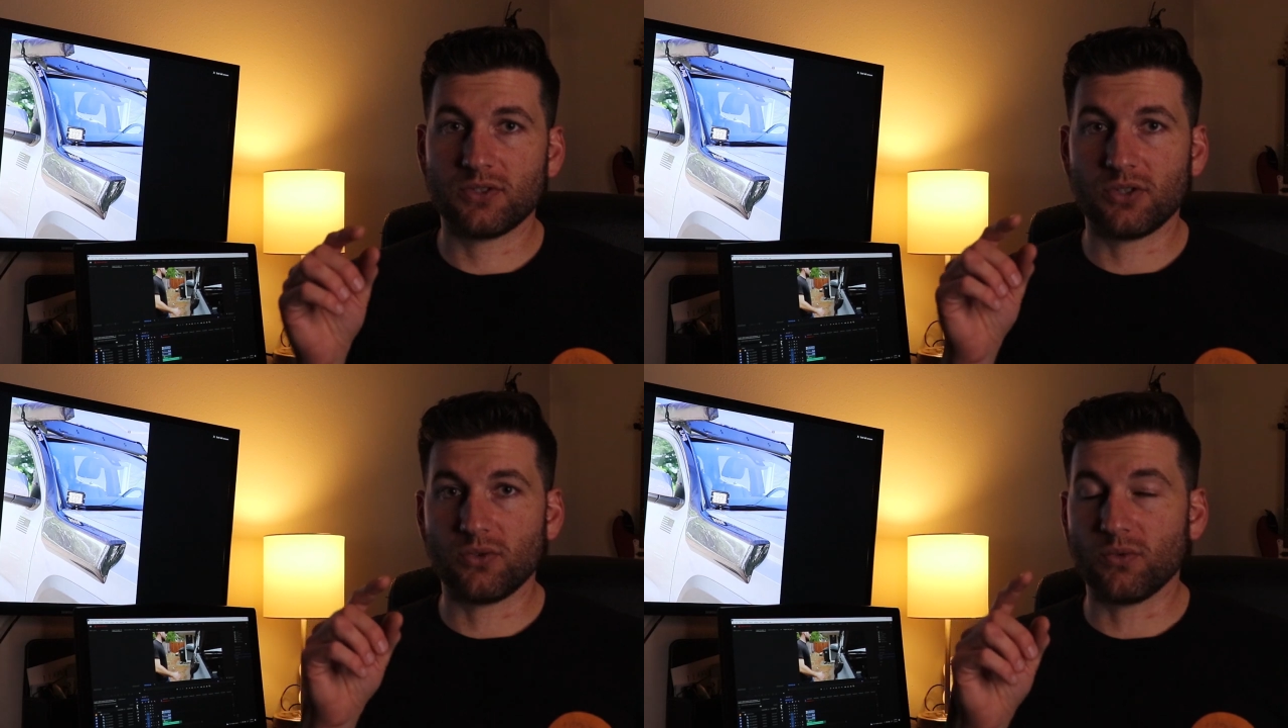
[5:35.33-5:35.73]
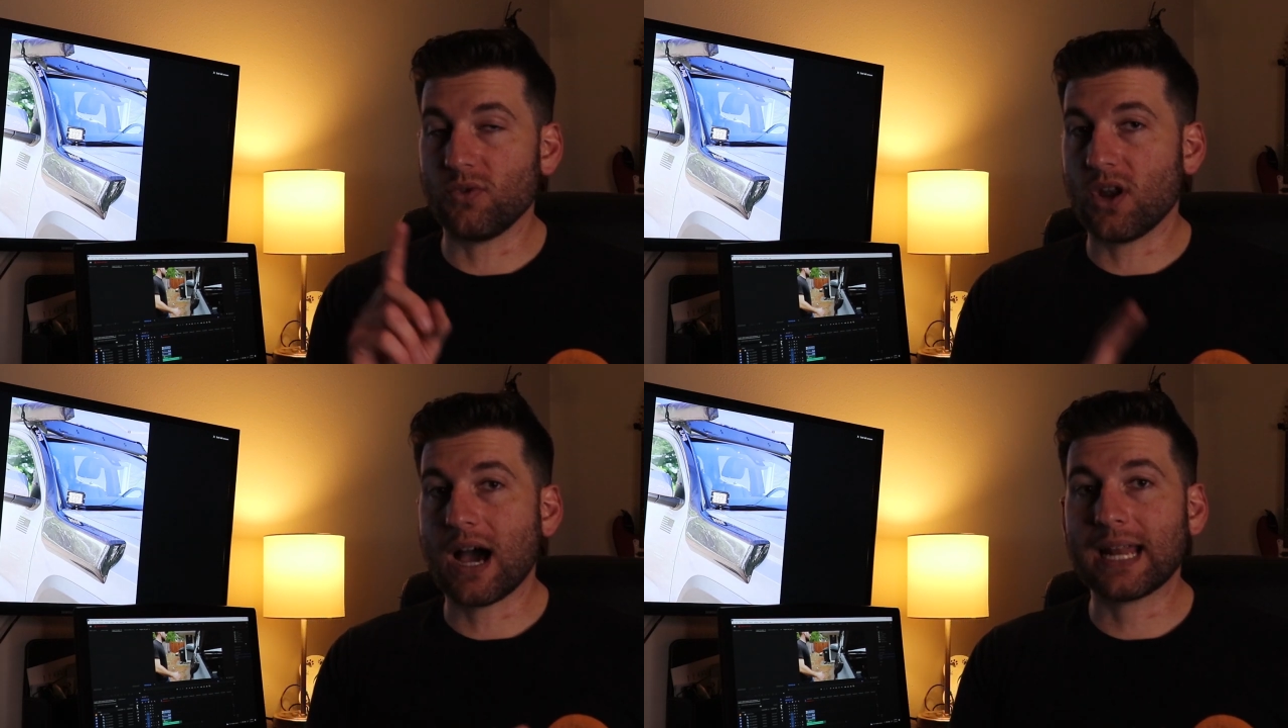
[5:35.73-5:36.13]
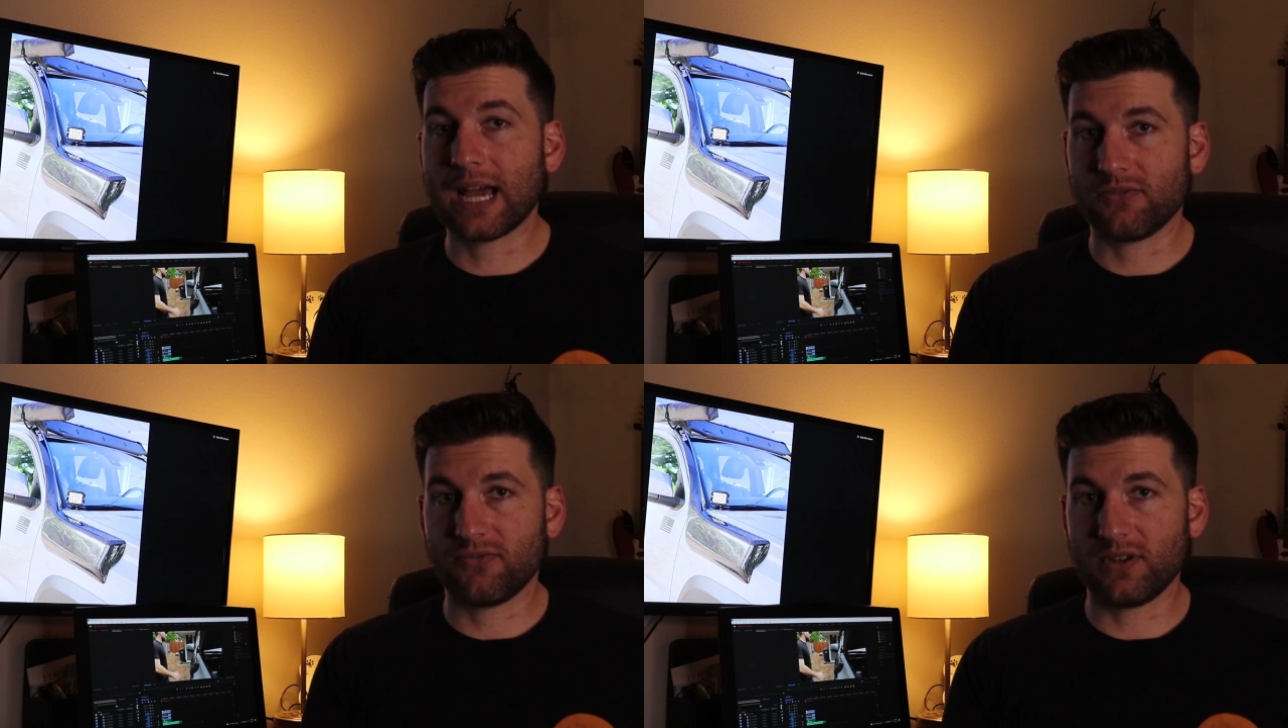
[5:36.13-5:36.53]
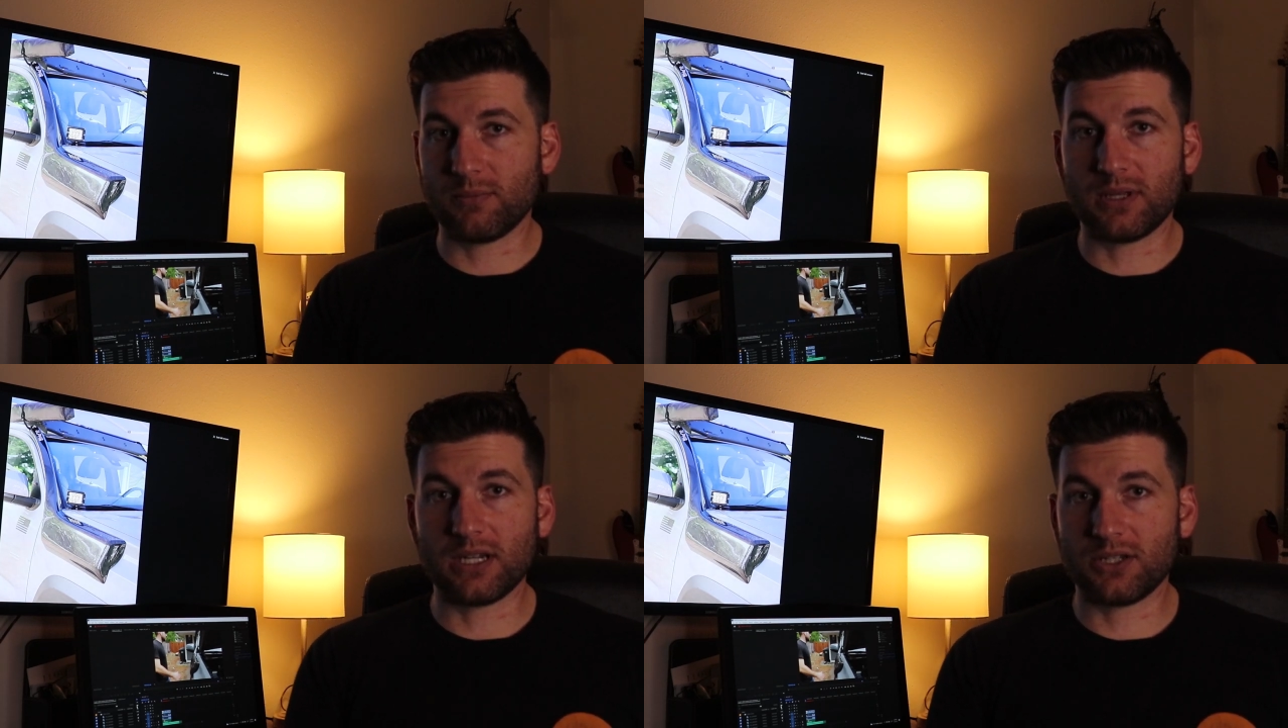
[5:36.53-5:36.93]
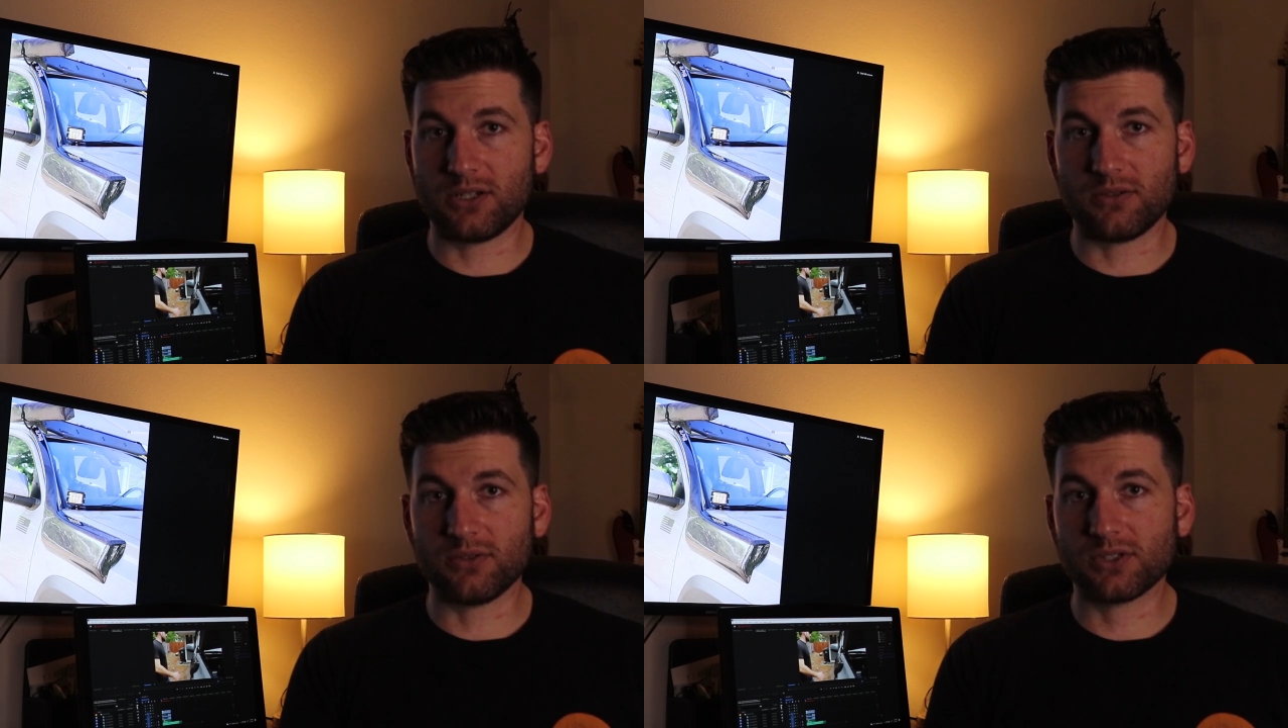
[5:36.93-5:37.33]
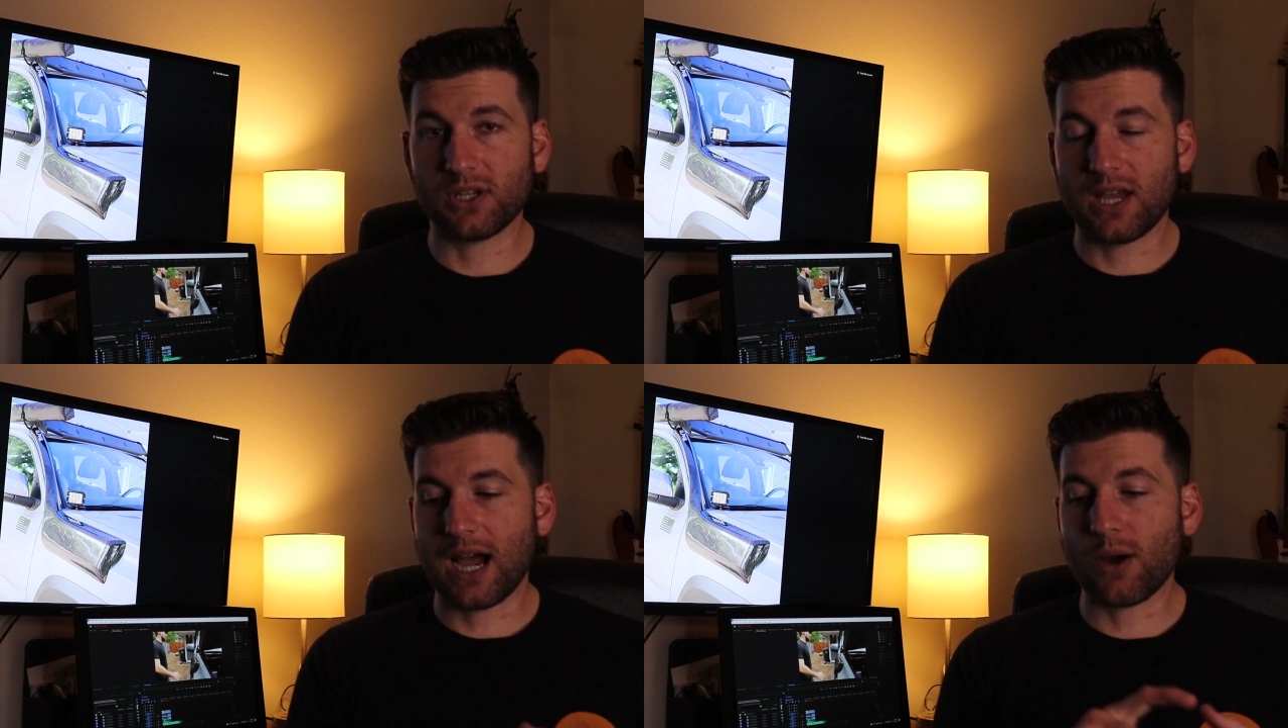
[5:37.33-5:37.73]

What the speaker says: to not have fitment issues.